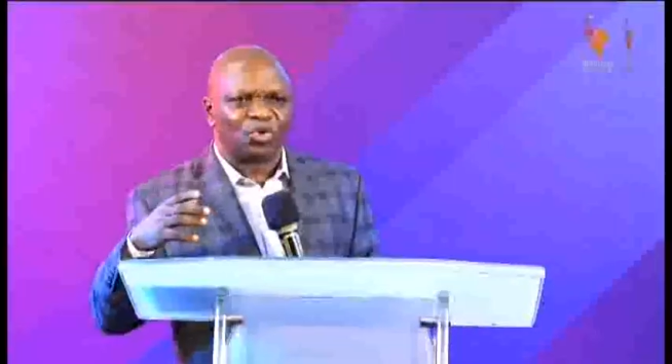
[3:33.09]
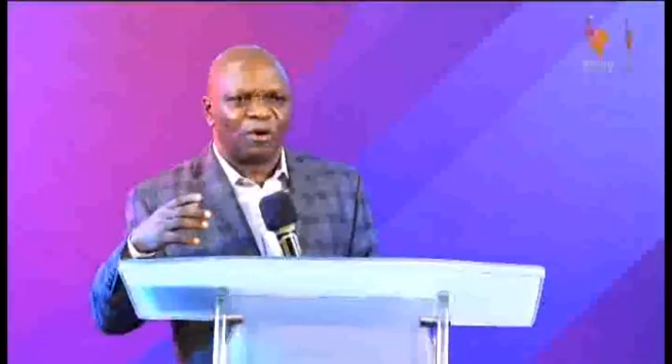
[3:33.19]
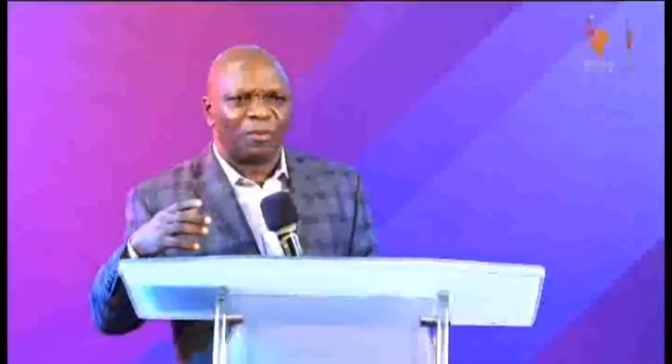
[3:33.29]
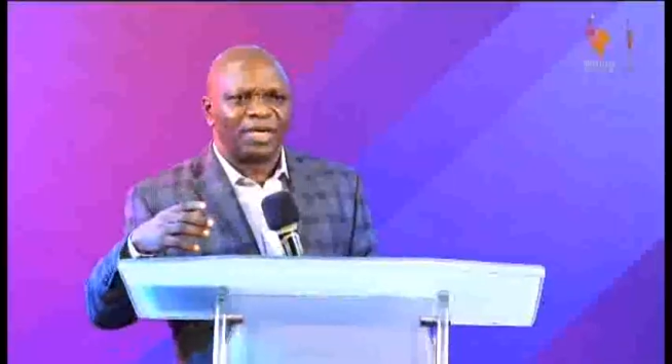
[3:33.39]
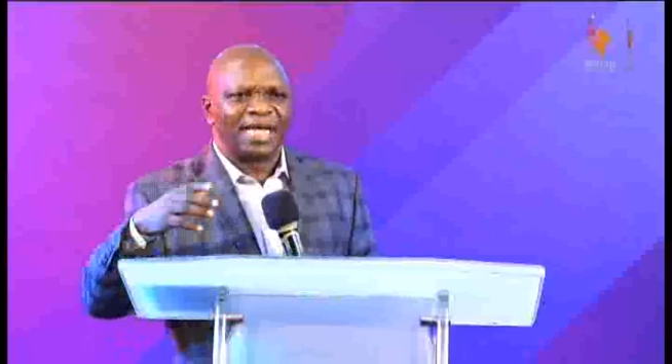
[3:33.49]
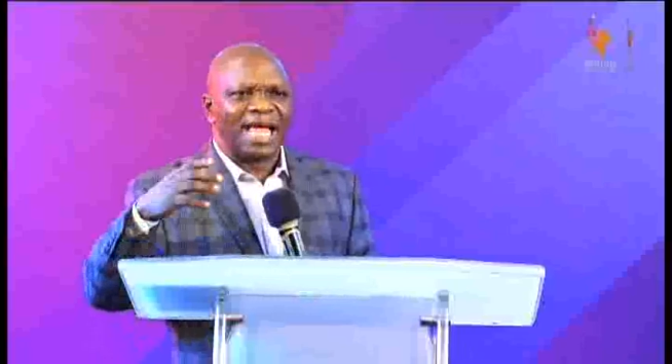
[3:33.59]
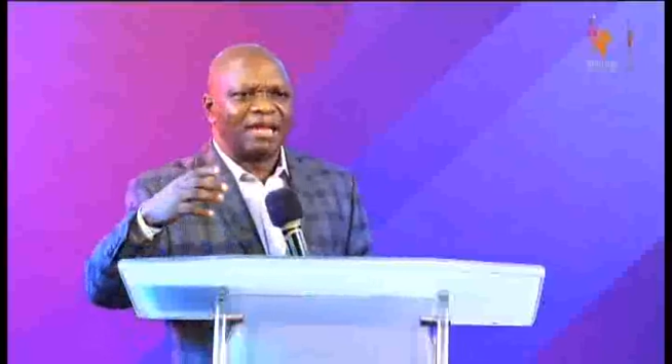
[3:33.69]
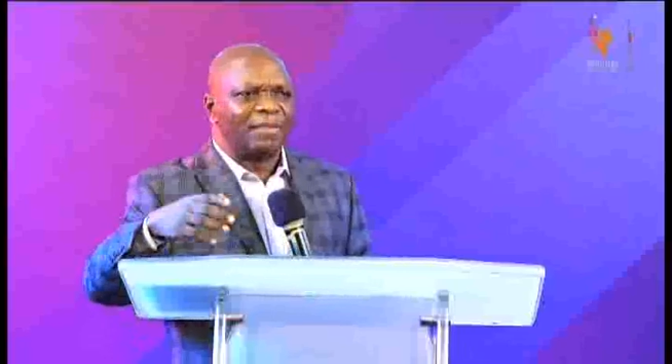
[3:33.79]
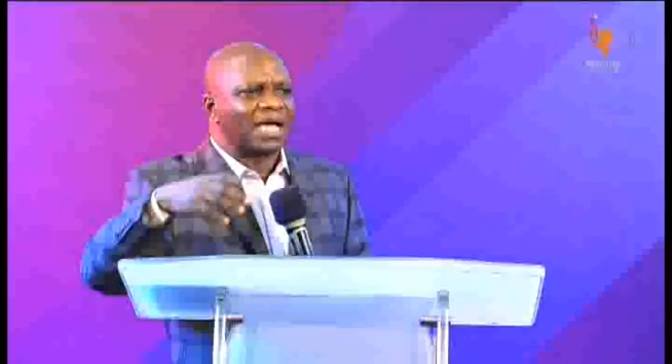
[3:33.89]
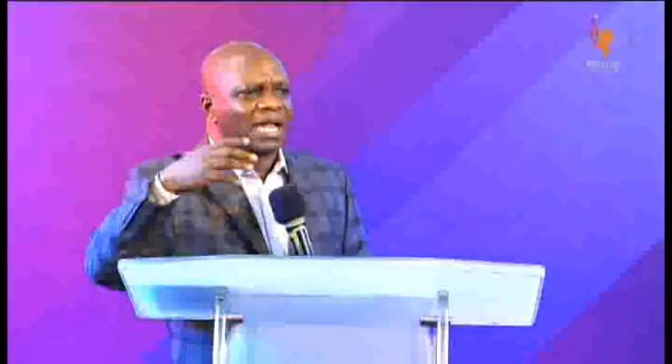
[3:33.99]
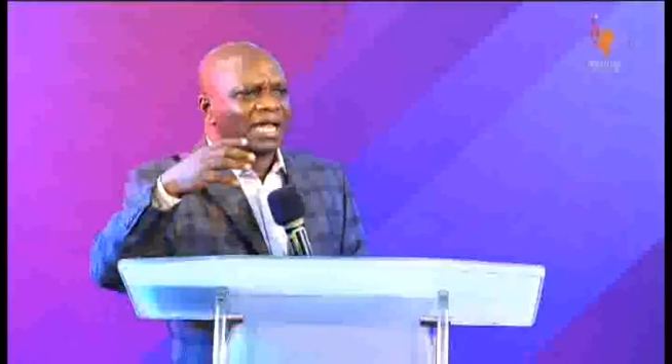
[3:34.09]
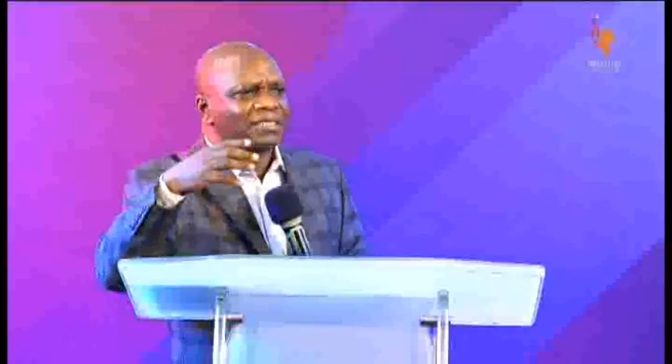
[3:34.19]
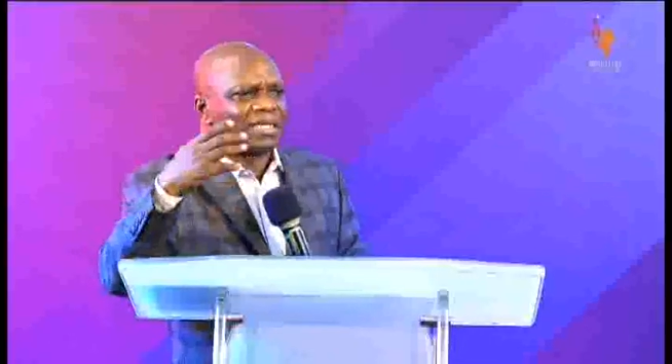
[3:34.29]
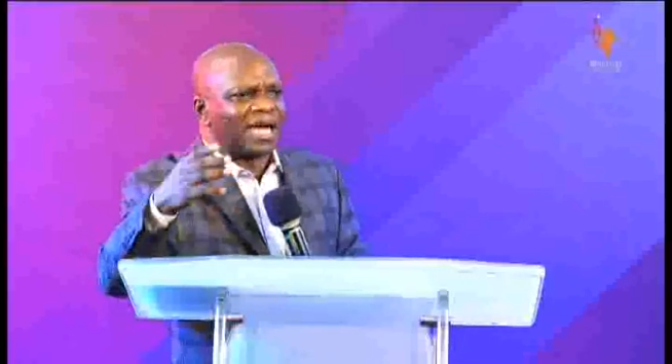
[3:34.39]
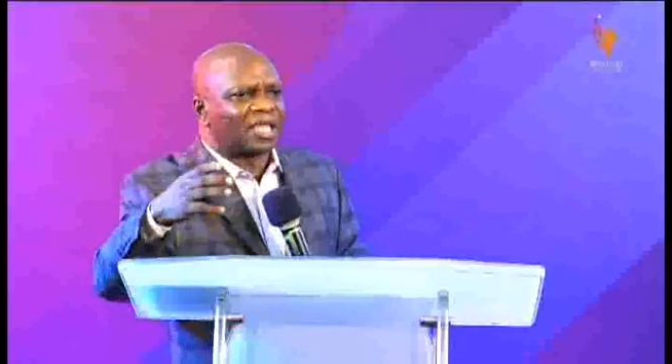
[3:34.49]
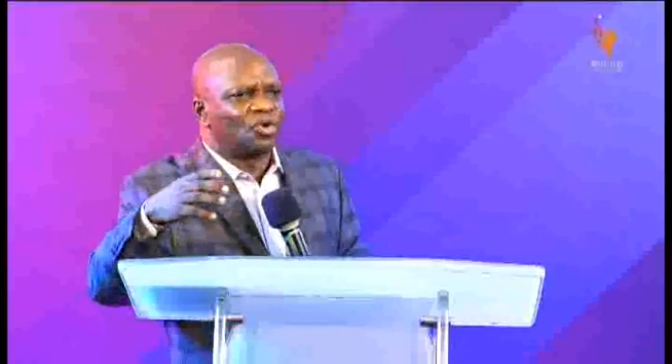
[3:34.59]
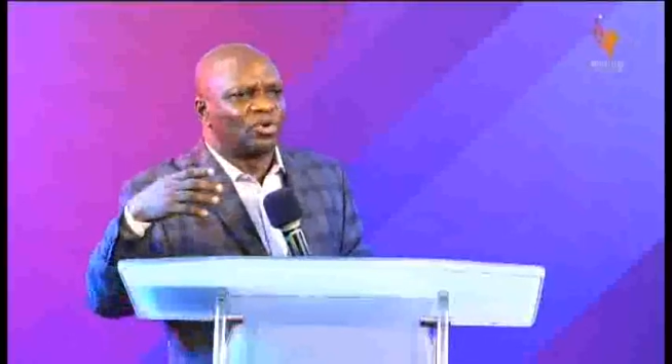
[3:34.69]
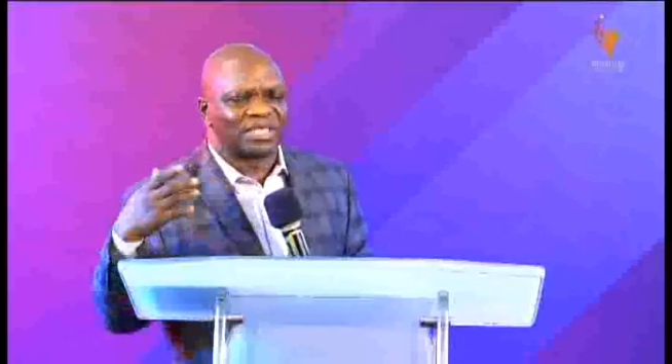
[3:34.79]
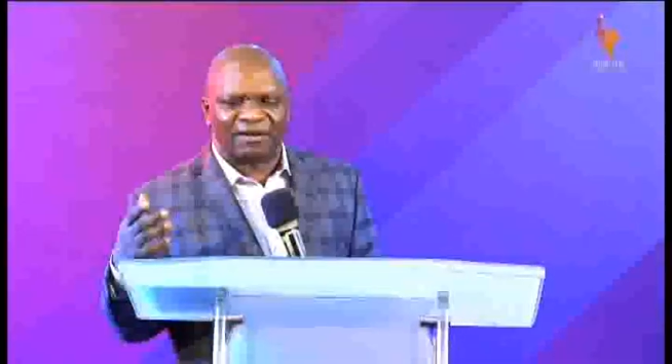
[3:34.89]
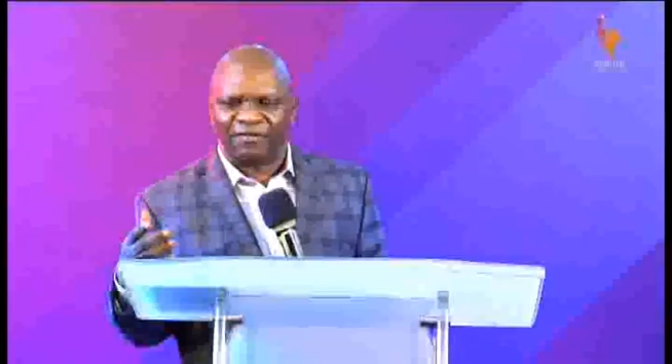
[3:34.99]
but the enemy can attack you with
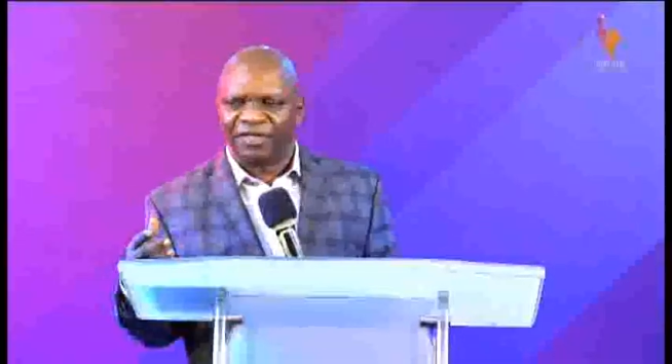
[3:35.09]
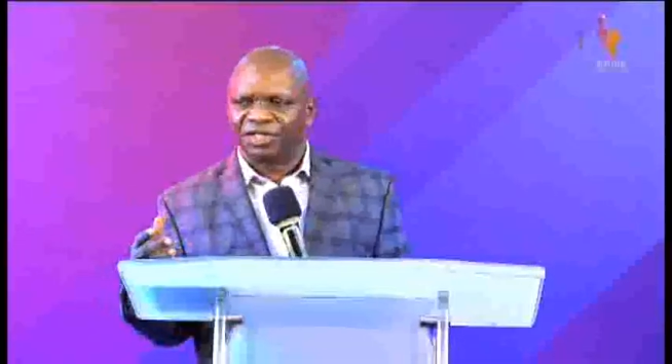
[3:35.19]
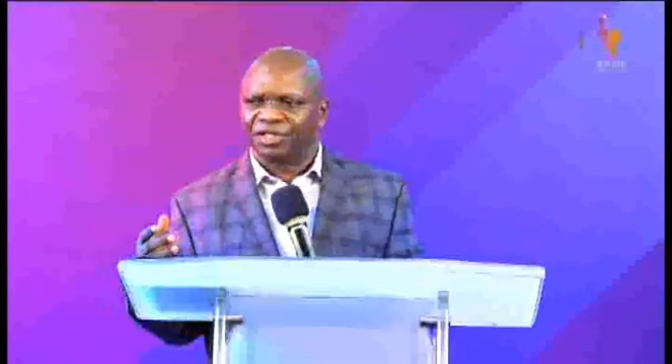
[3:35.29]
affliction.